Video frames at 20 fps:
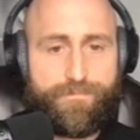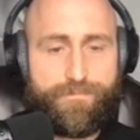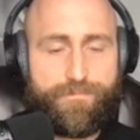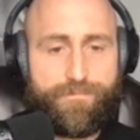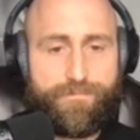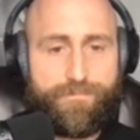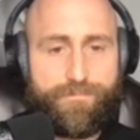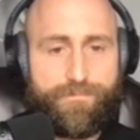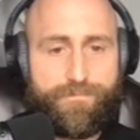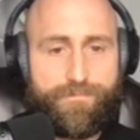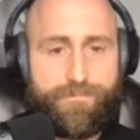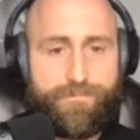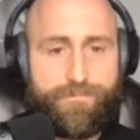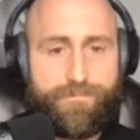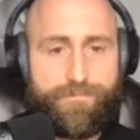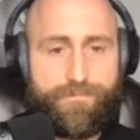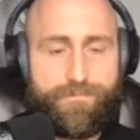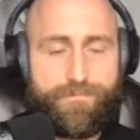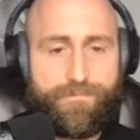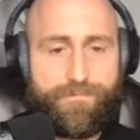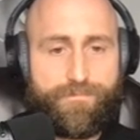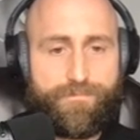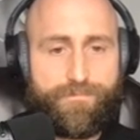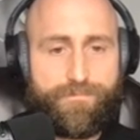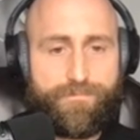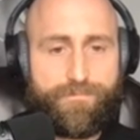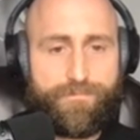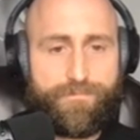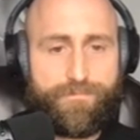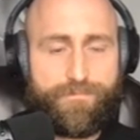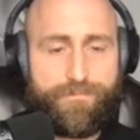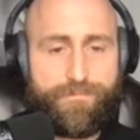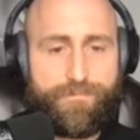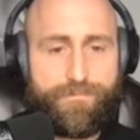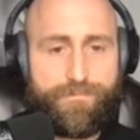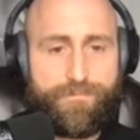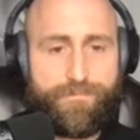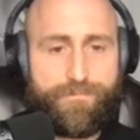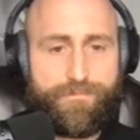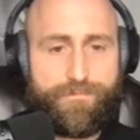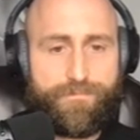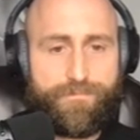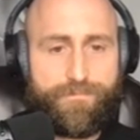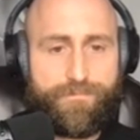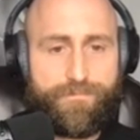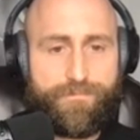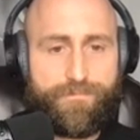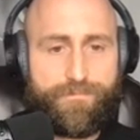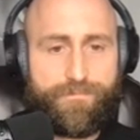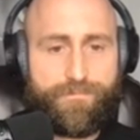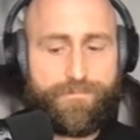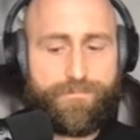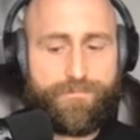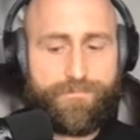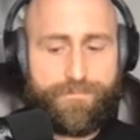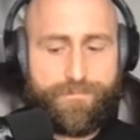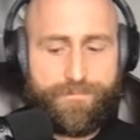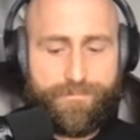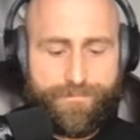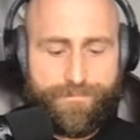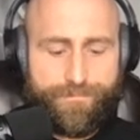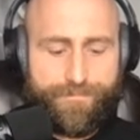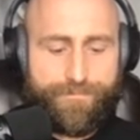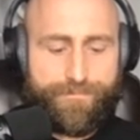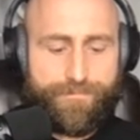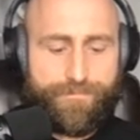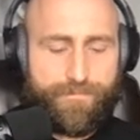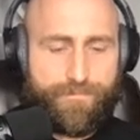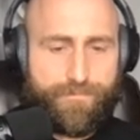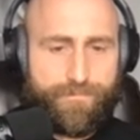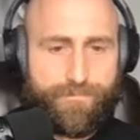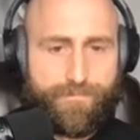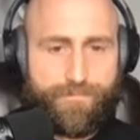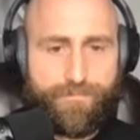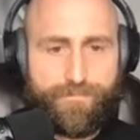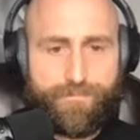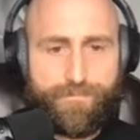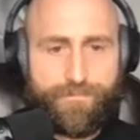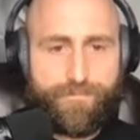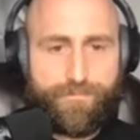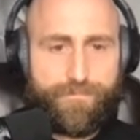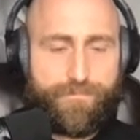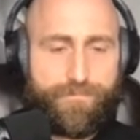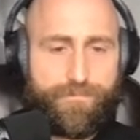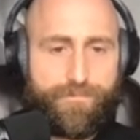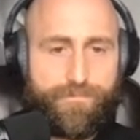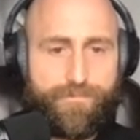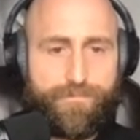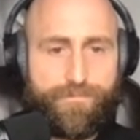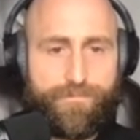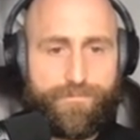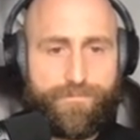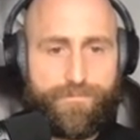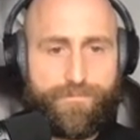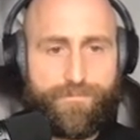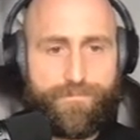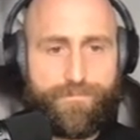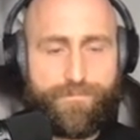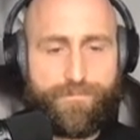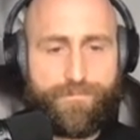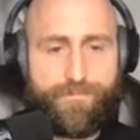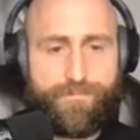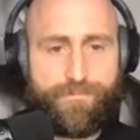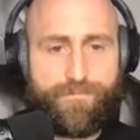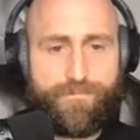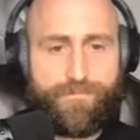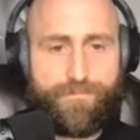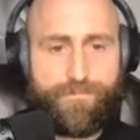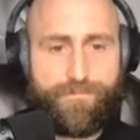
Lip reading: No words are spoken by the person on screen.